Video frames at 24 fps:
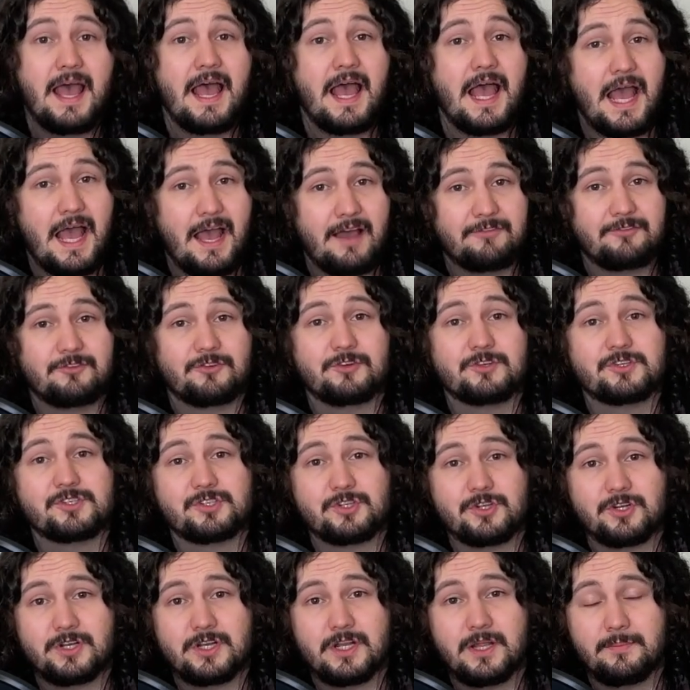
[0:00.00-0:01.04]
After a
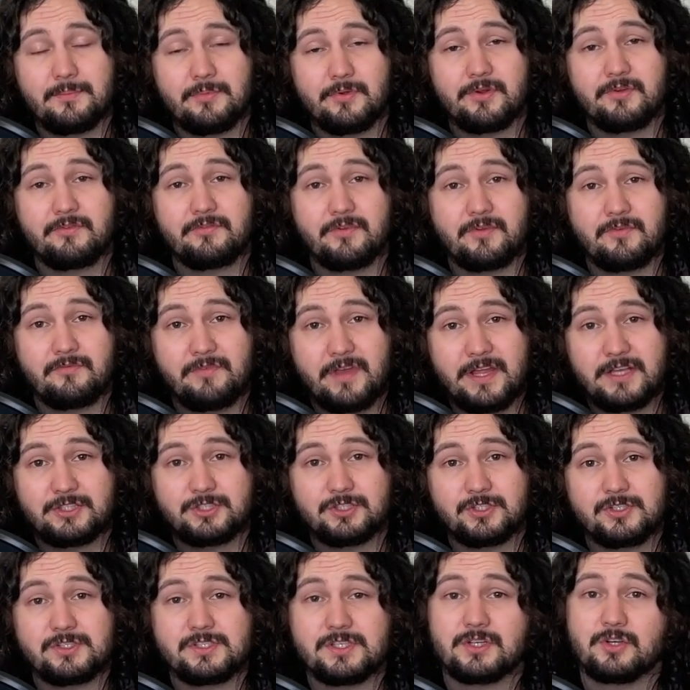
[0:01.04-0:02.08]
certain number of
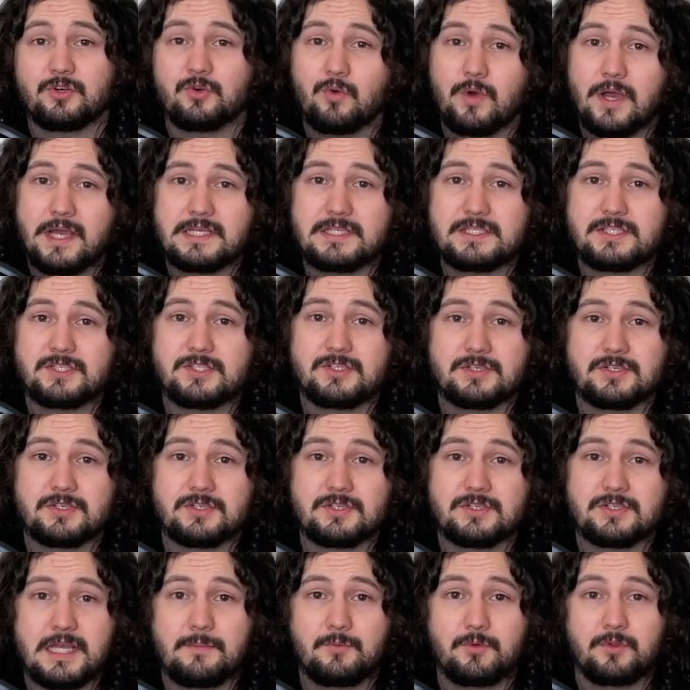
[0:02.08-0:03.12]
adventures and quests, your
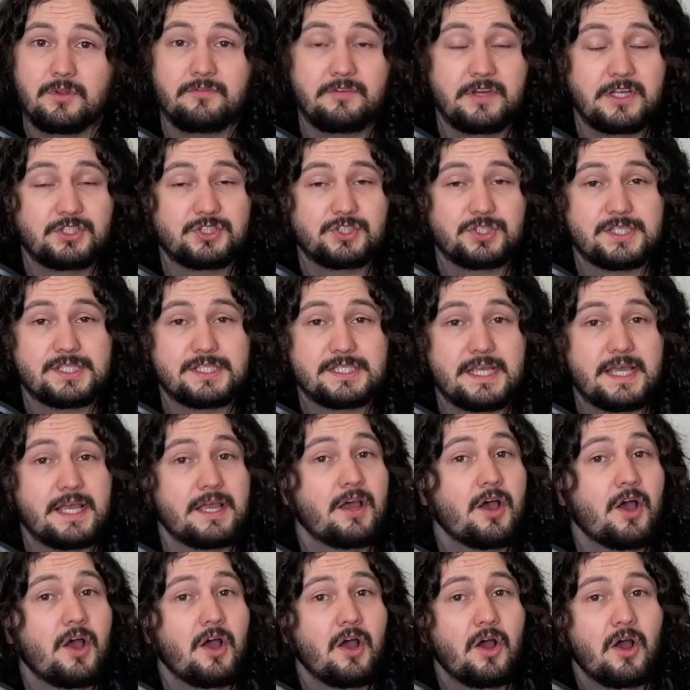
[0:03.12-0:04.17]
DM will eventually
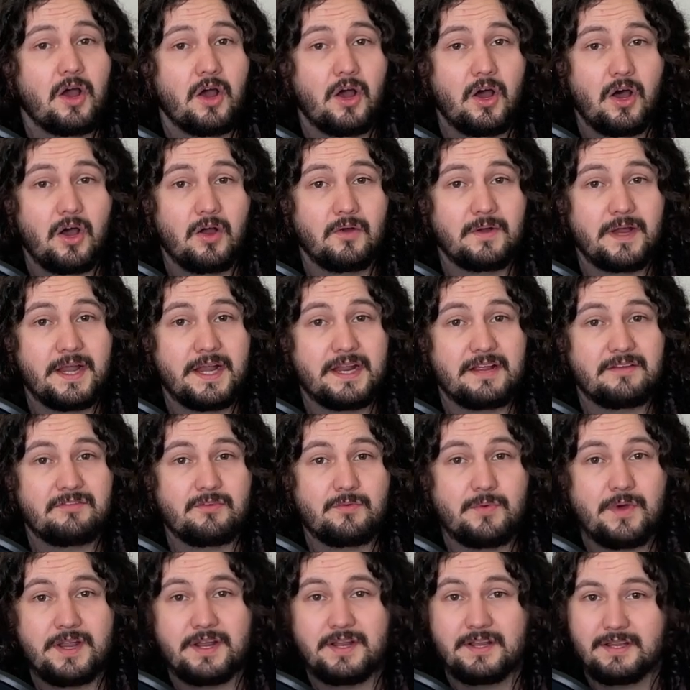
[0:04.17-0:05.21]
say, "Alright
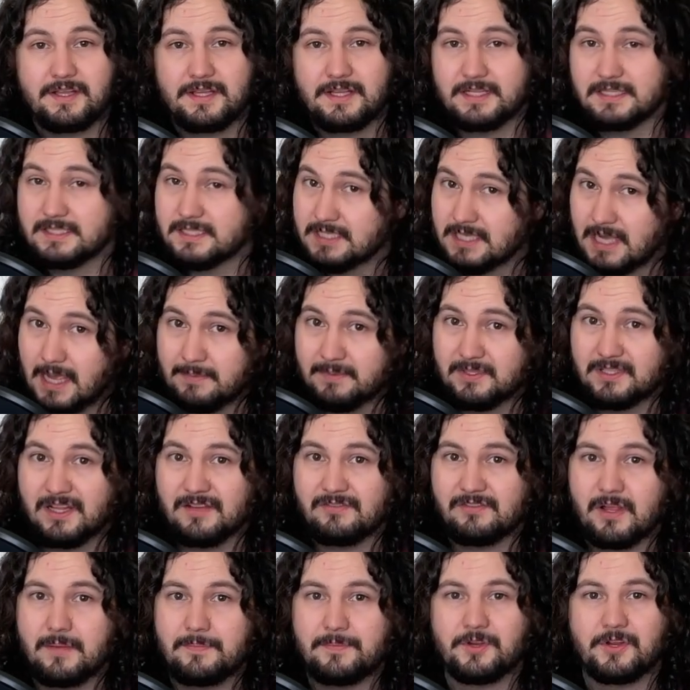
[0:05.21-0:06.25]
everyone, it's time to
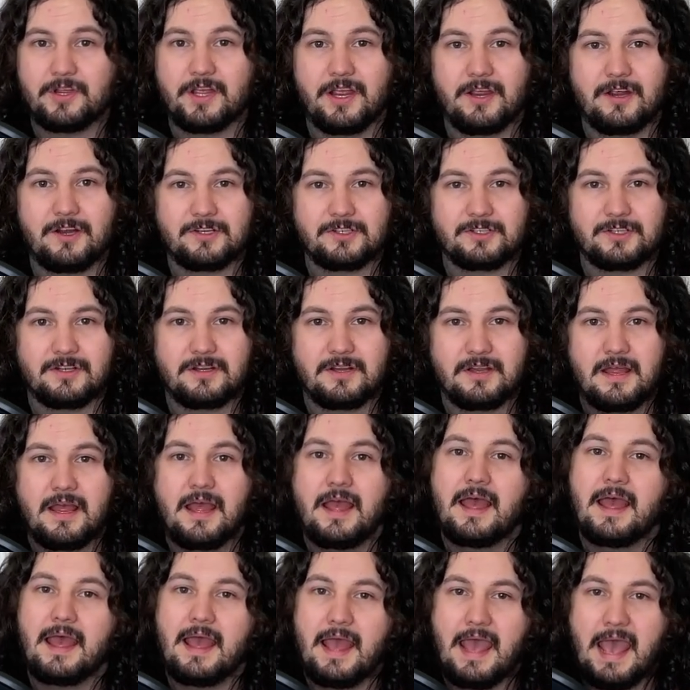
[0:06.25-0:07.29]
level up your character."
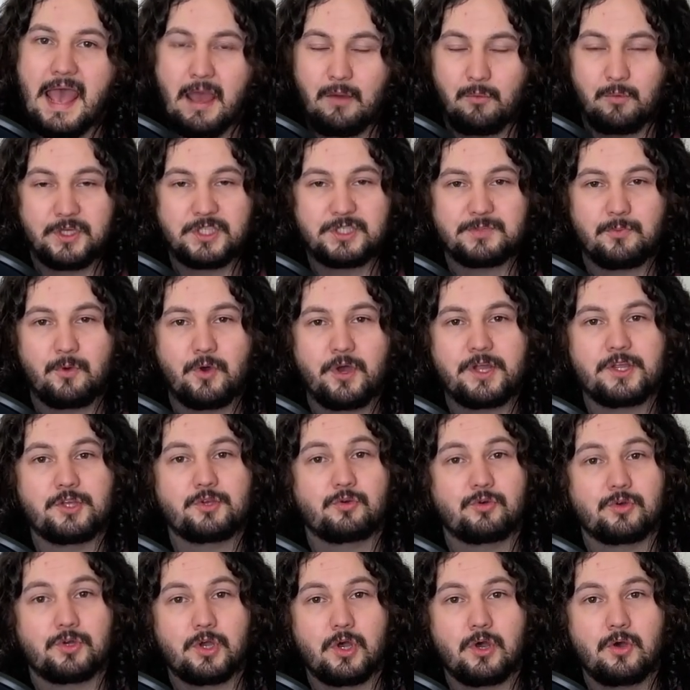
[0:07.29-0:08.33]
At which point
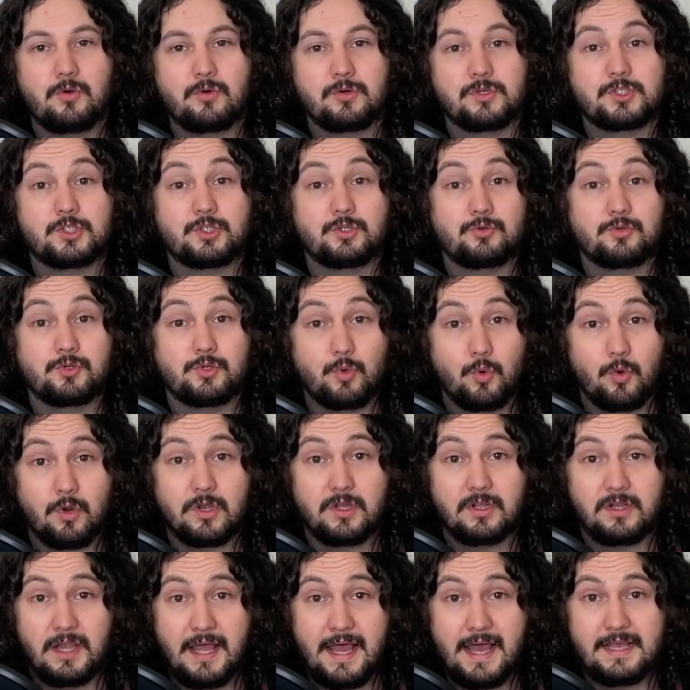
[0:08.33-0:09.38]
you'll go to your
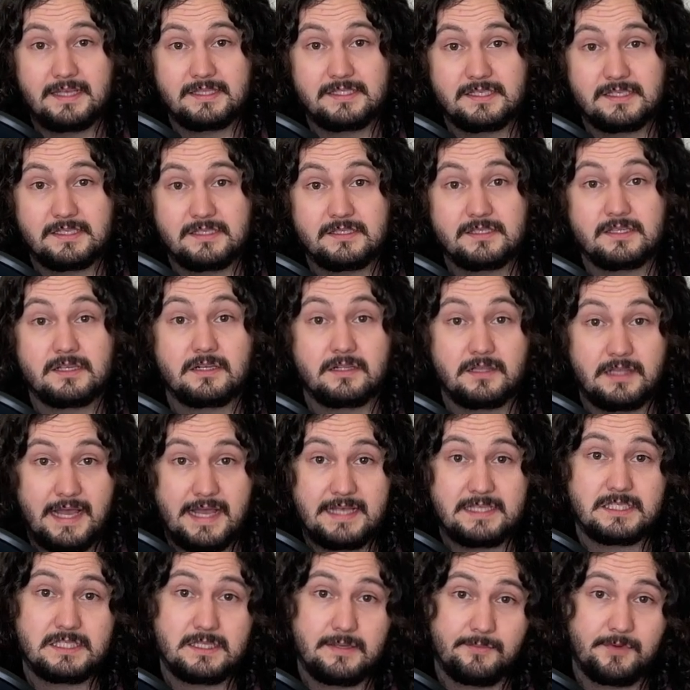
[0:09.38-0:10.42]
class's
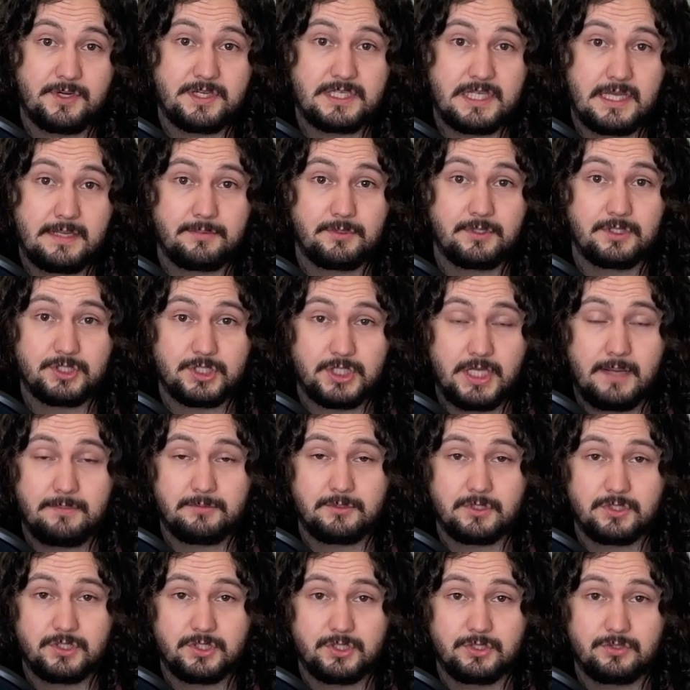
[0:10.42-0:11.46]
class summary table in
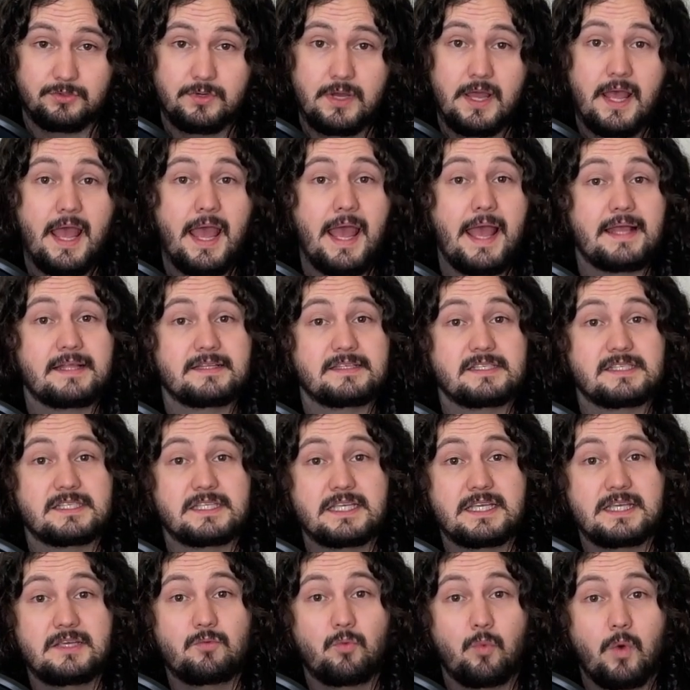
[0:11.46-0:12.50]
chapter 2 and
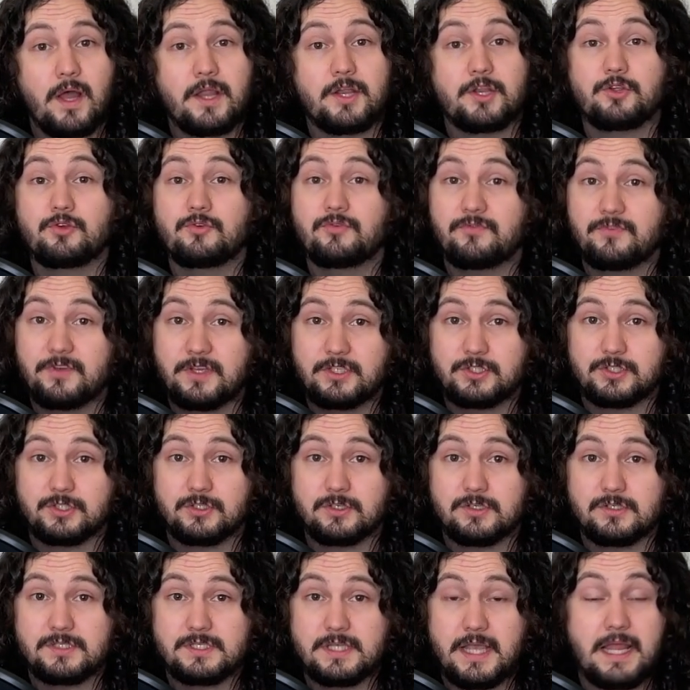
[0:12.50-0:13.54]
see what new
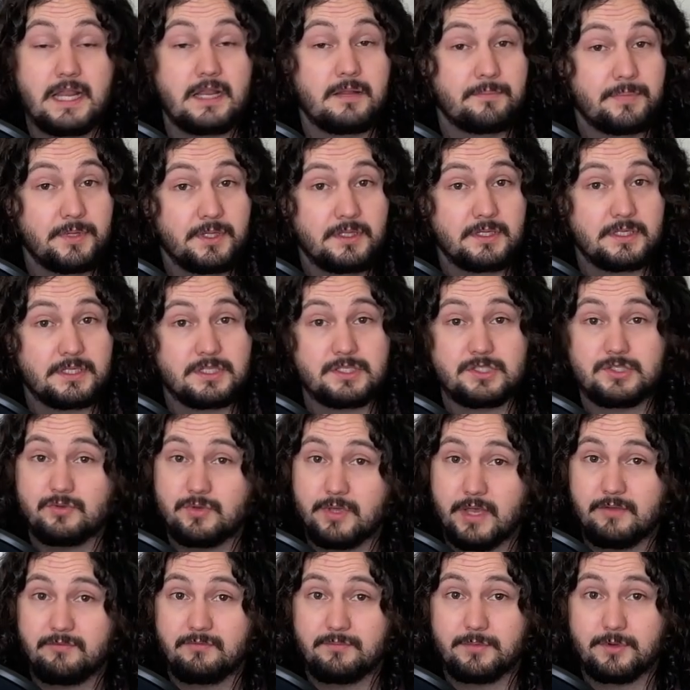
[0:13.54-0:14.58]
features and abilities you
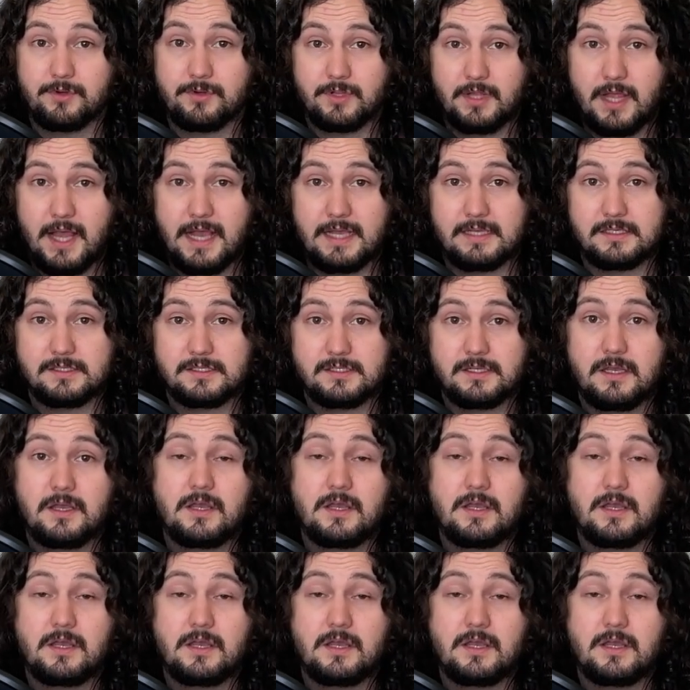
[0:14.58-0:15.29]
get from your class.